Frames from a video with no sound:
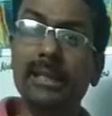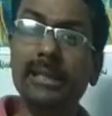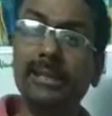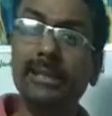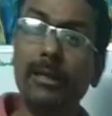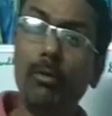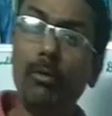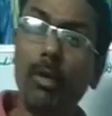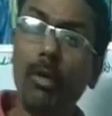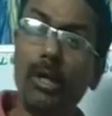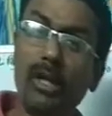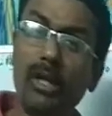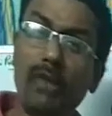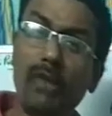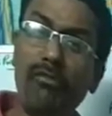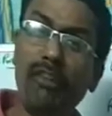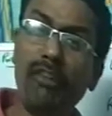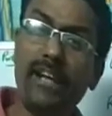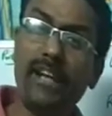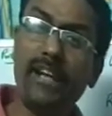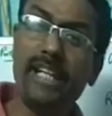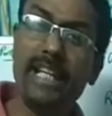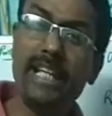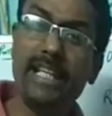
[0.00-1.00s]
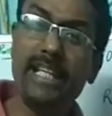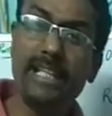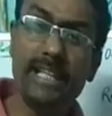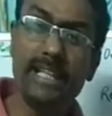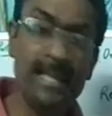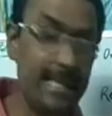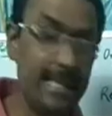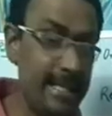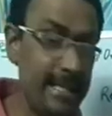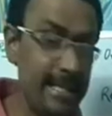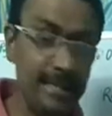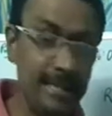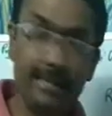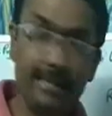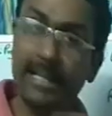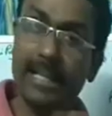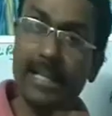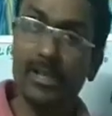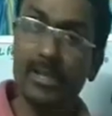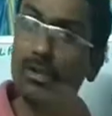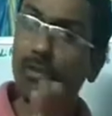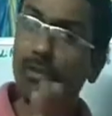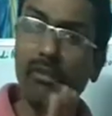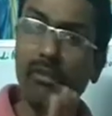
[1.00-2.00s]
then what you are finding? There
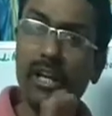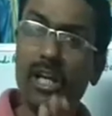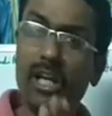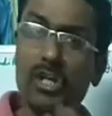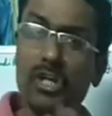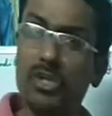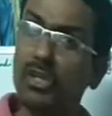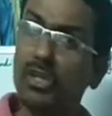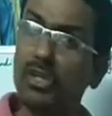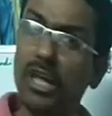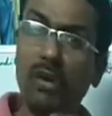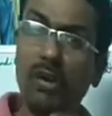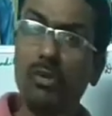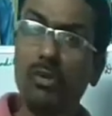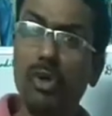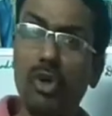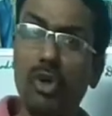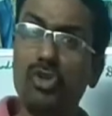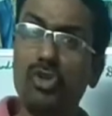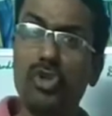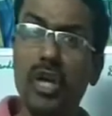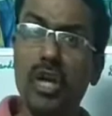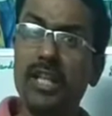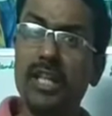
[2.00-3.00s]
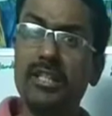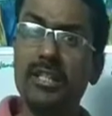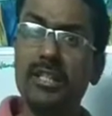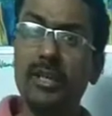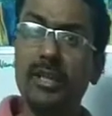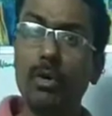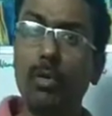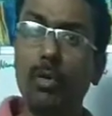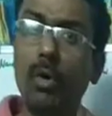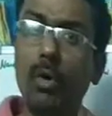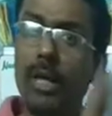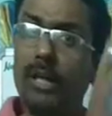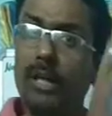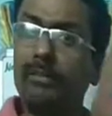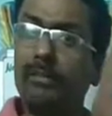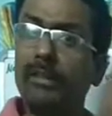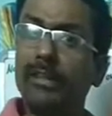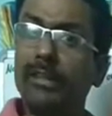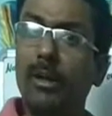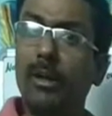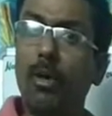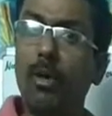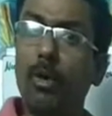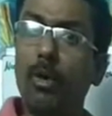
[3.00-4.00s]
is no variation now, no change. Whatever
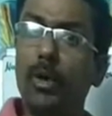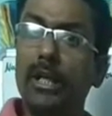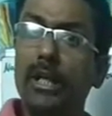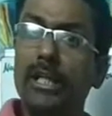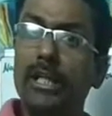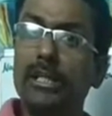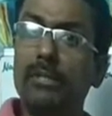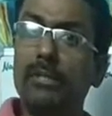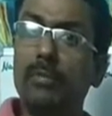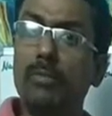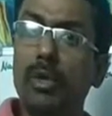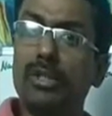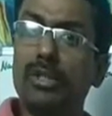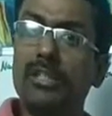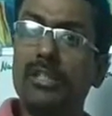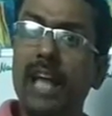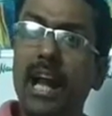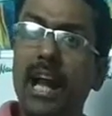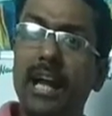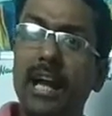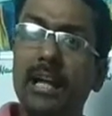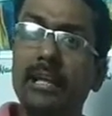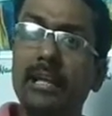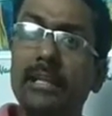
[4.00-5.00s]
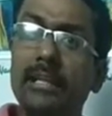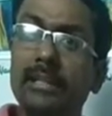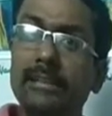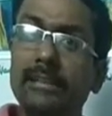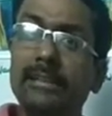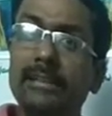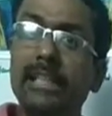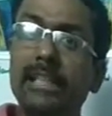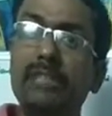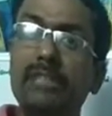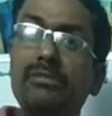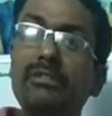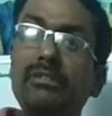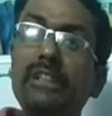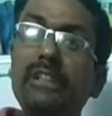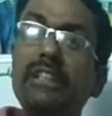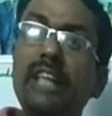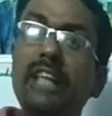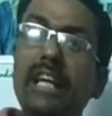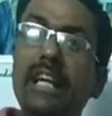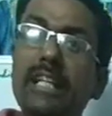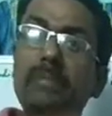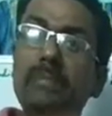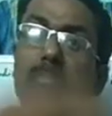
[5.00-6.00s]
the organism was there, this
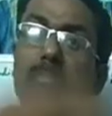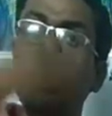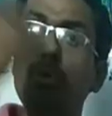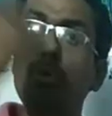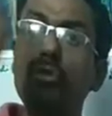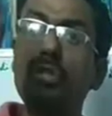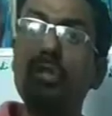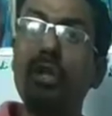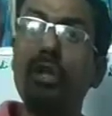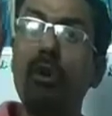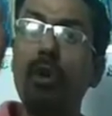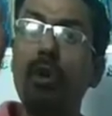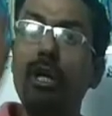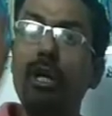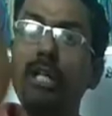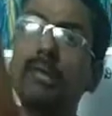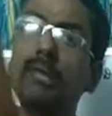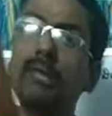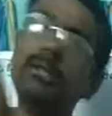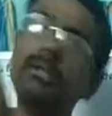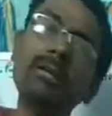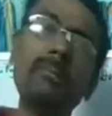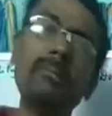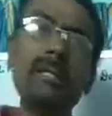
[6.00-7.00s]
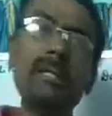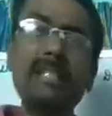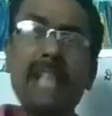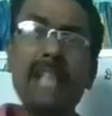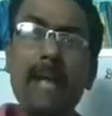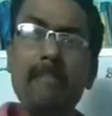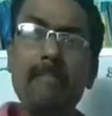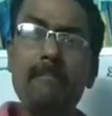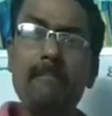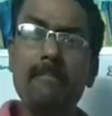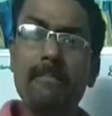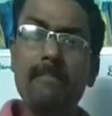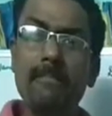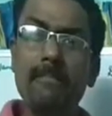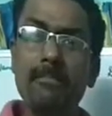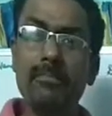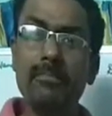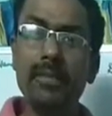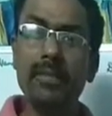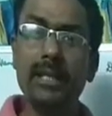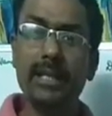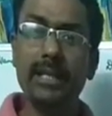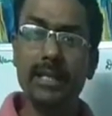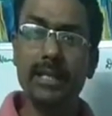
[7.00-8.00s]
finger is producing an organism, it will be same.
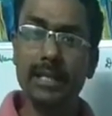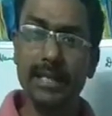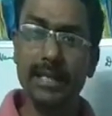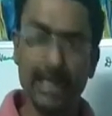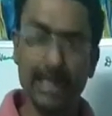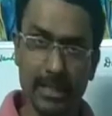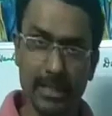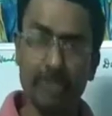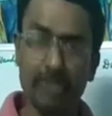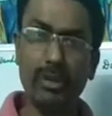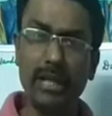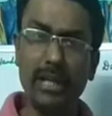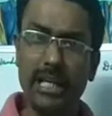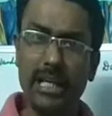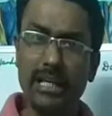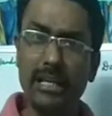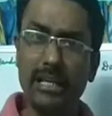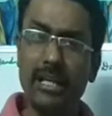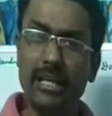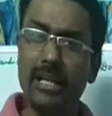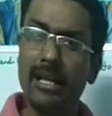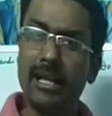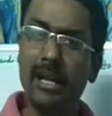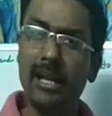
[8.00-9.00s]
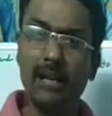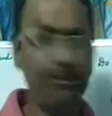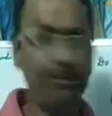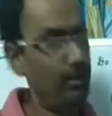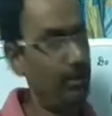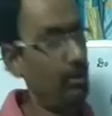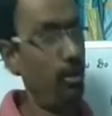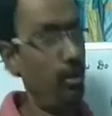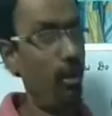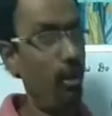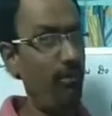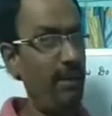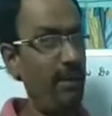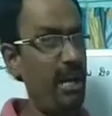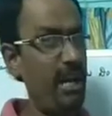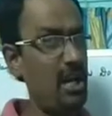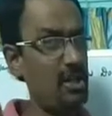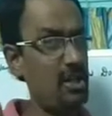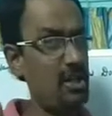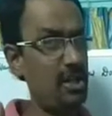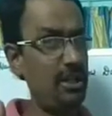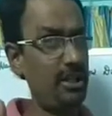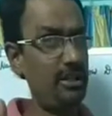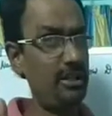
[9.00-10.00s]
Isn't it? No
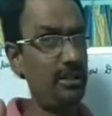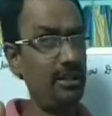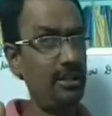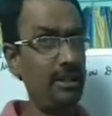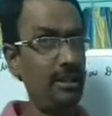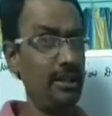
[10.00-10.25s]
variation.